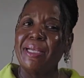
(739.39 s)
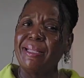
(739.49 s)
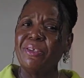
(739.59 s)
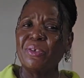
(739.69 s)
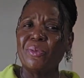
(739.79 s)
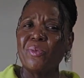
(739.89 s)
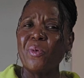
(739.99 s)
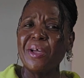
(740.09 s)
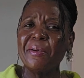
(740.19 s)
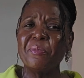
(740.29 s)
And there's
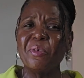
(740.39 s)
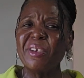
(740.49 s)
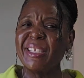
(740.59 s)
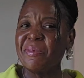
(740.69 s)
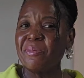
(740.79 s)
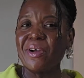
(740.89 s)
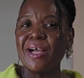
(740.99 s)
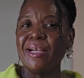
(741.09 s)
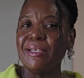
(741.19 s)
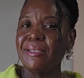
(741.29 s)
one more
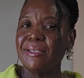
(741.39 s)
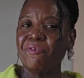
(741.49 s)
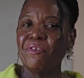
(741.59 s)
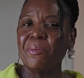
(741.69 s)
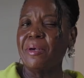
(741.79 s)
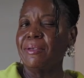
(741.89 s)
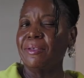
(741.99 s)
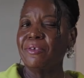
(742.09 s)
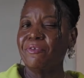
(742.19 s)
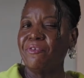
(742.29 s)
surprise from our
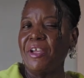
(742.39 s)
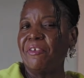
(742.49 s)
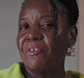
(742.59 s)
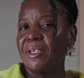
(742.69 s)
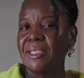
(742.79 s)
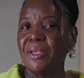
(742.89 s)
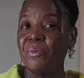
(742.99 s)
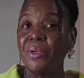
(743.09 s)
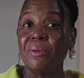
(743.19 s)
little favorite that